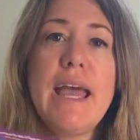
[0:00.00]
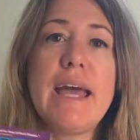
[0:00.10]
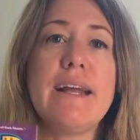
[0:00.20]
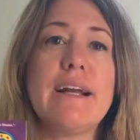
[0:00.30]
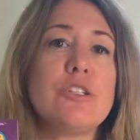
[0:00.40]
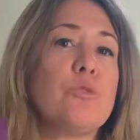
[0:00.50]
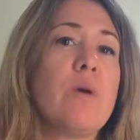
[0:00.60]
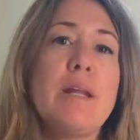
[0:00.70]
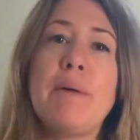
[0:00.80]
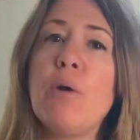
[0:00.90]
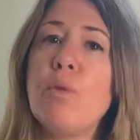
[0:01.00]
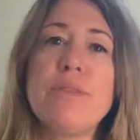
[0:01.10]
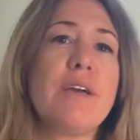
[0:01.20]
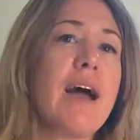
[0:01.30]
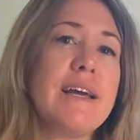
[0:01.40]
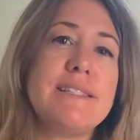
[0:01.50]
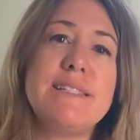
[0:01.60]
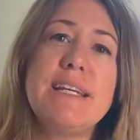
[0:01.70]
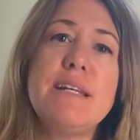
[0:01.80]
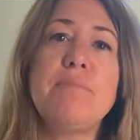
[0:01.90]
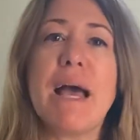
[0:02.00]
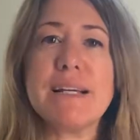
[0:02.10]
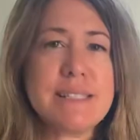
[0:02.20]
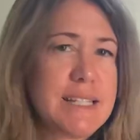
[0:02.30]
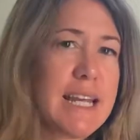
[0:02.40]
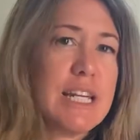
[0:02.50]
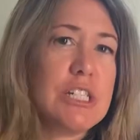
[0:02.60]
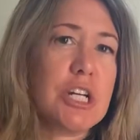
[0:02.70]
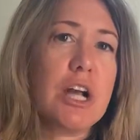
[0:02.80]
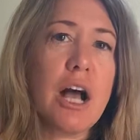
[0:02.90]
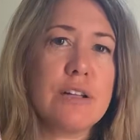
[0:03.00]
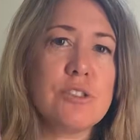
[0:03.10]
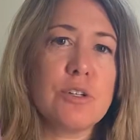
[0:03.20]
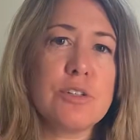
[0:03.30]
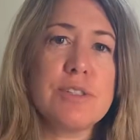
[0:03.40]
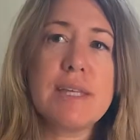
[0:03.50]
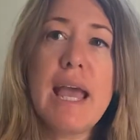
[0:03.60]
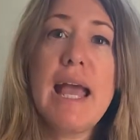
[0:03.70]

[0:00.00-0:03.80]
and I got to write about what the guys did backstage at concerts,